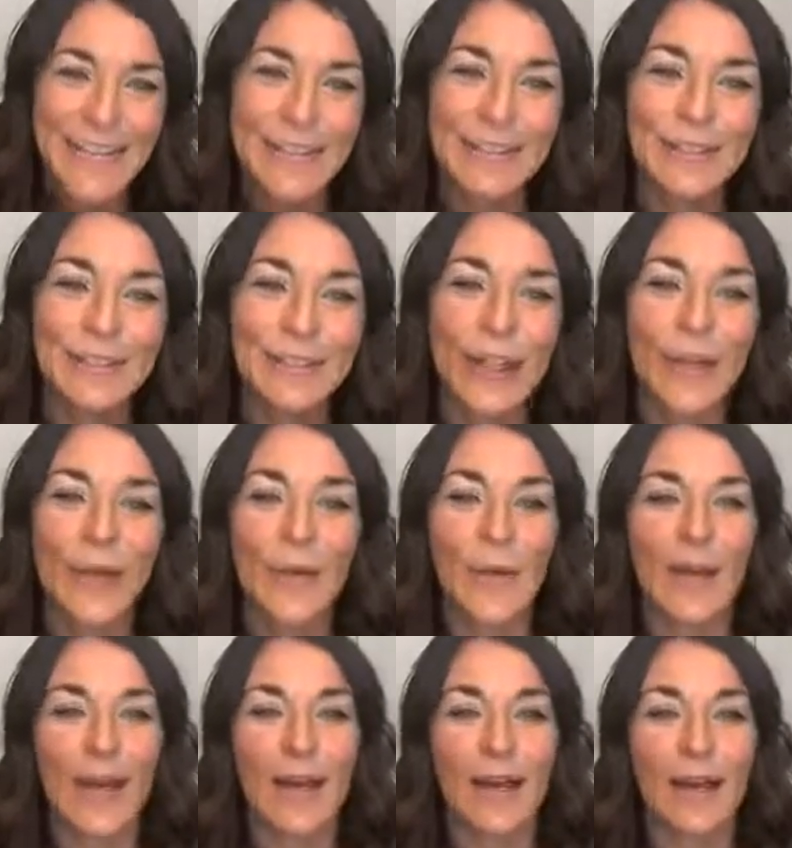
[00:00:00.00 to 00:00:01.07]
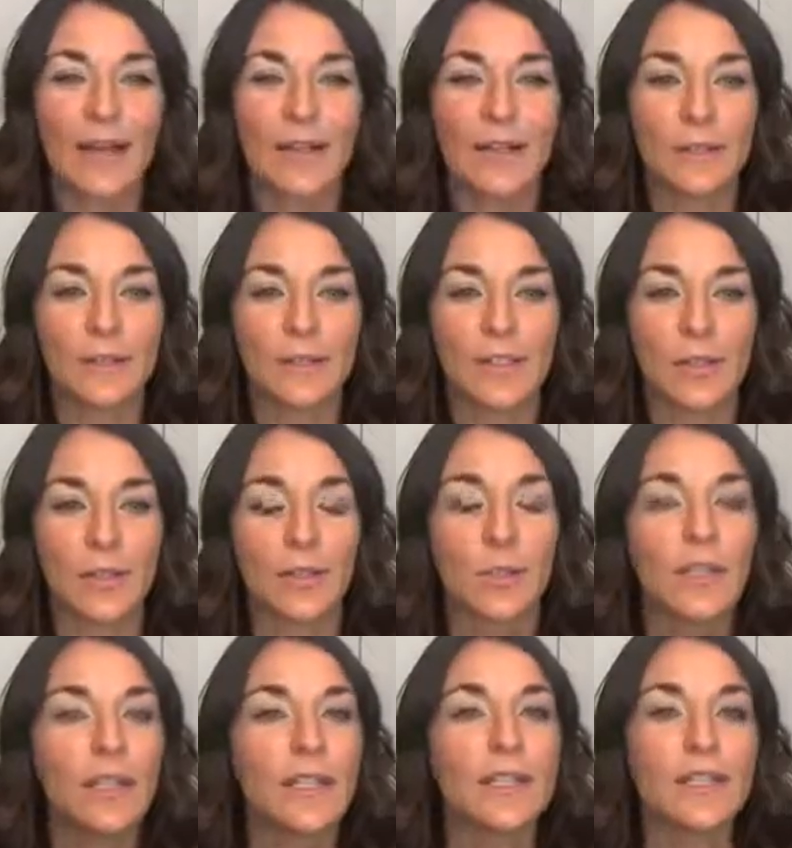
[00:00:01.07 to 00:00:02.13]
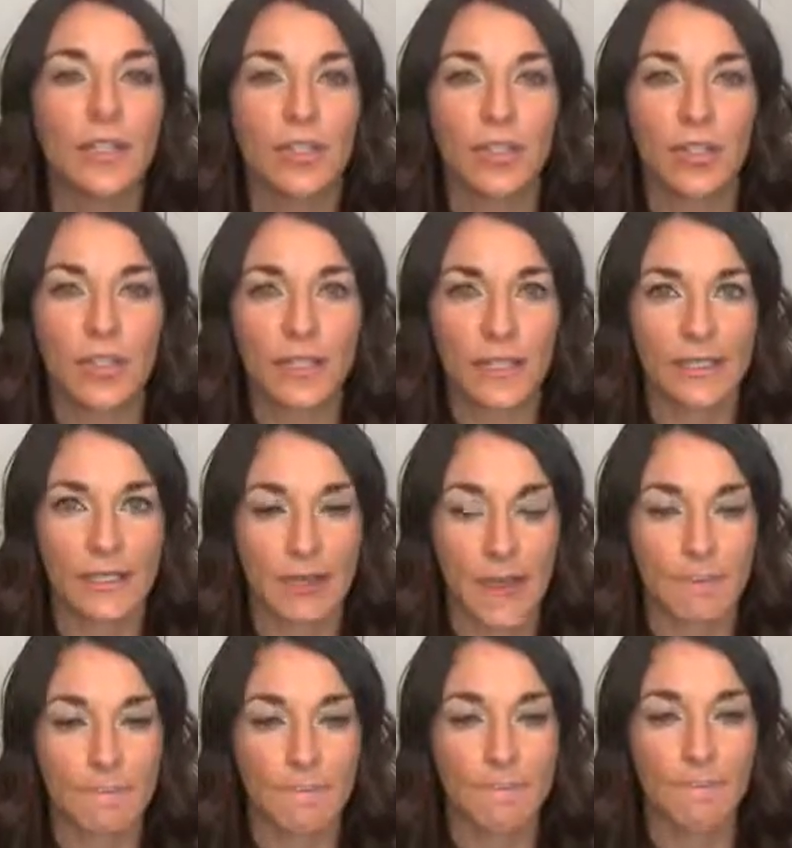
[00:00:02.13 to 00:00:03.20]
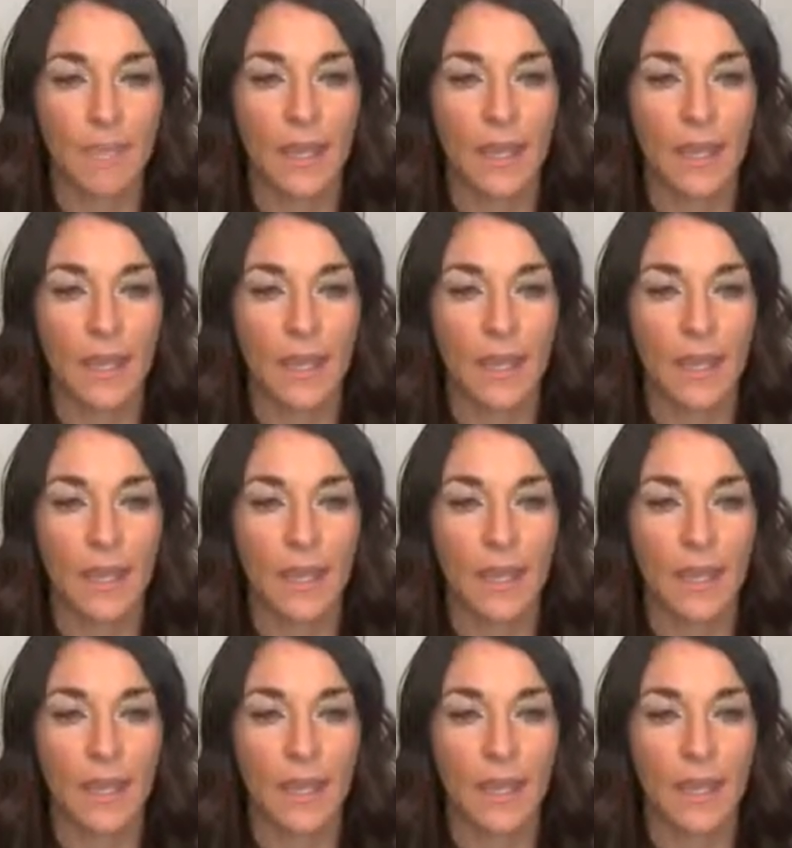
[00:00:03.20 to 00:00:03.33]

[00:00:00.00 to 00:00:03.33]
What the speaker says: So I was really intentional this time,